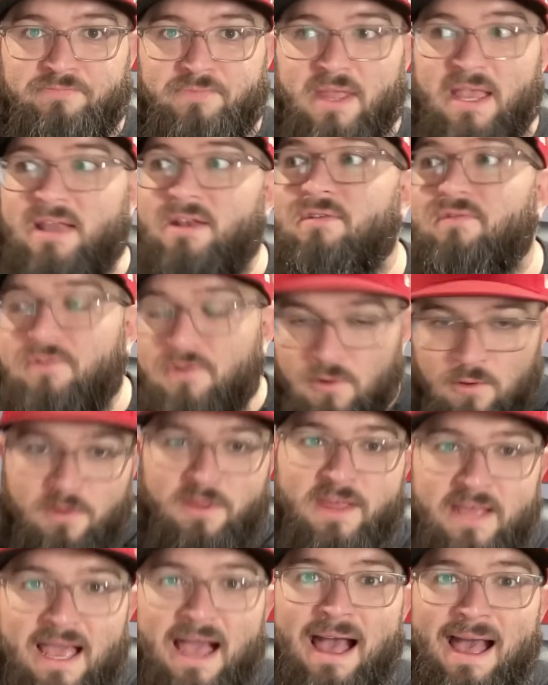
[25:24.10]
And if you're
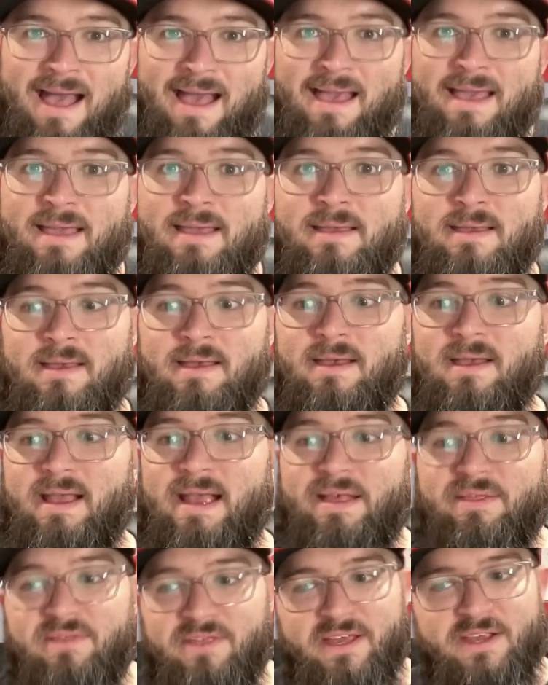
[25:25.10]
the guy
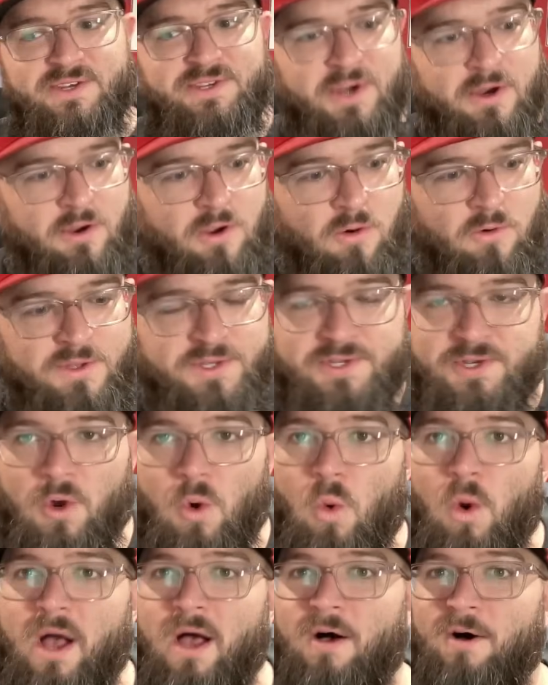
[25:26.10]
and things aren't going so
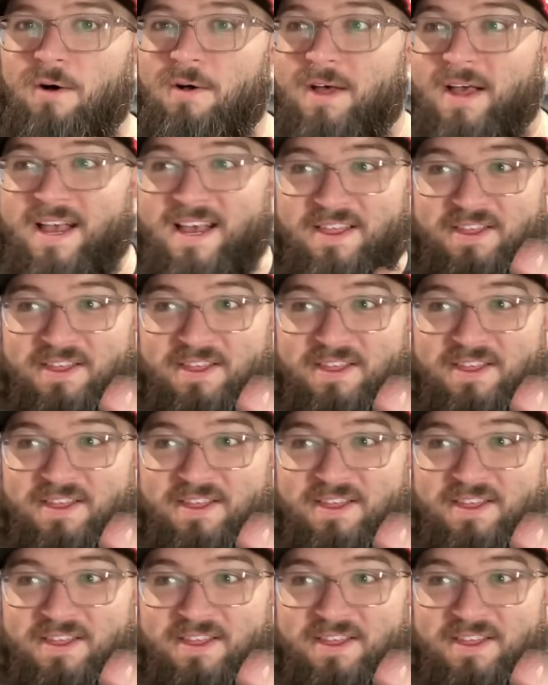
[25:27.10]
well,